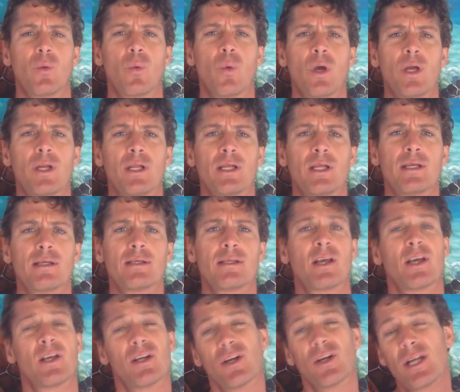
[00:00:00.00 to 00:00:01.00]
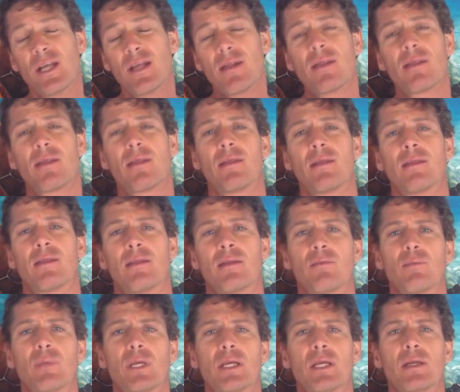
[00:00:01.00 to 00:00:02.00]
What is underneath the
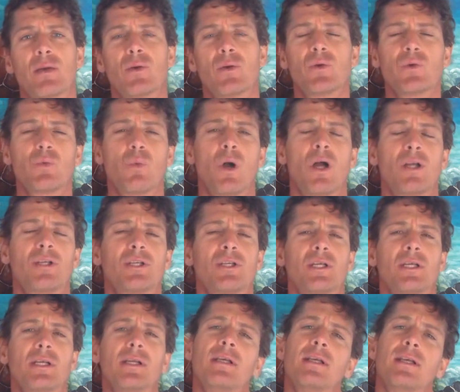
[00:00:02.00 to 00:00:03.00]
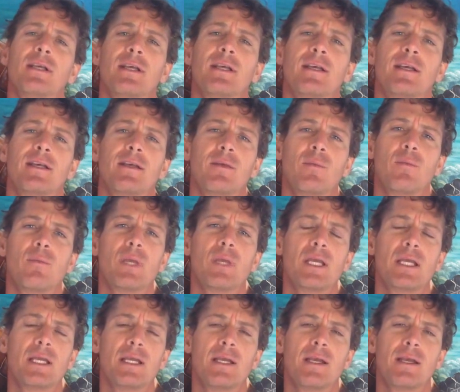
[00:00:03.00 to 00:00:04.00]
me? Who's watching
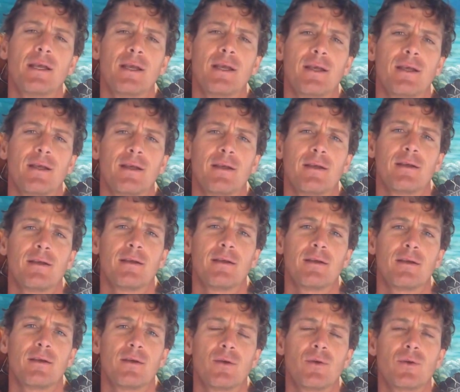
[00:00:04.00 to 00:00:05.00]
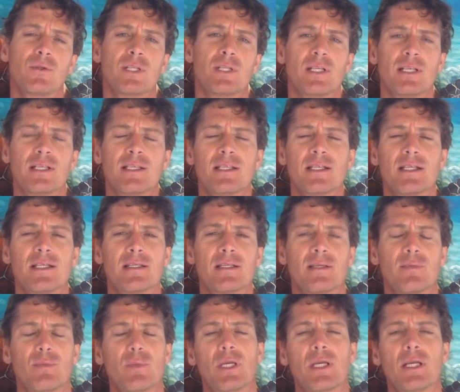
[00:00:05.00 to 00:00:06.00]
me? Who's listening
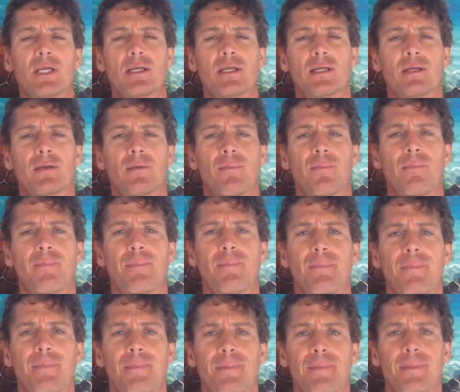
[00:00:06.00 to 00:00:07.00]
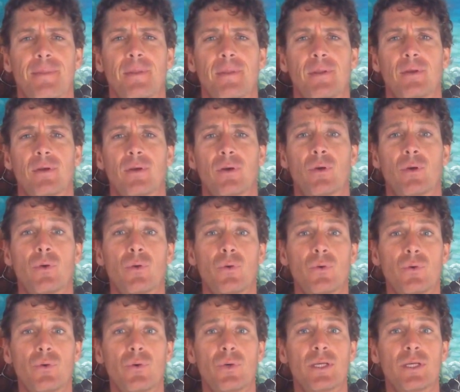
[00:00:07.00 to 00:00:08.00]
to me?
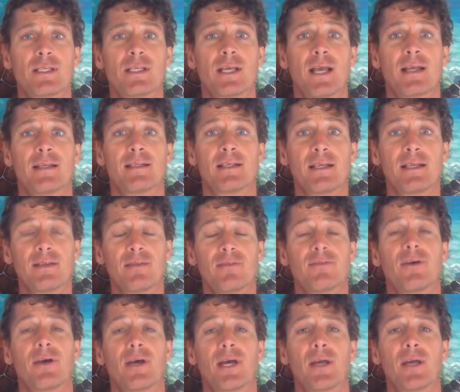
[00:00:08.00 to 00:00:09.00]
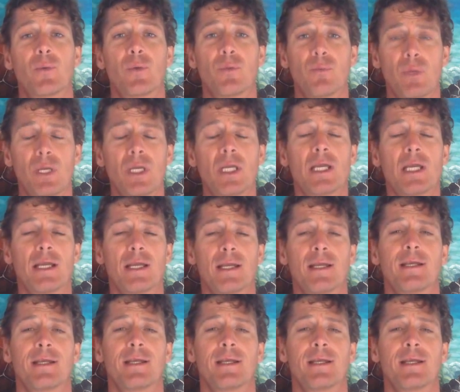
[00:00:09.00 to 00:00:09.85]
Who is identifying with me?